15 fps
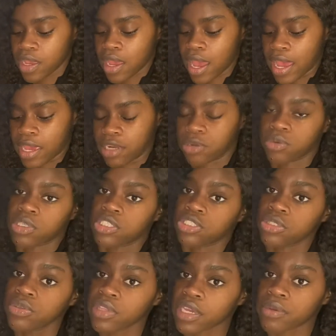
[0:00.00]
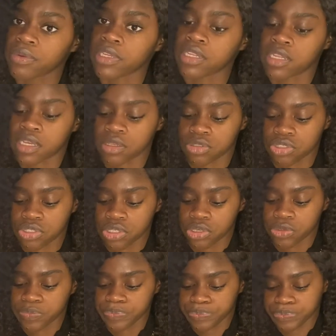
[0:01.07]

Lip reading: I don't want to do that right now. So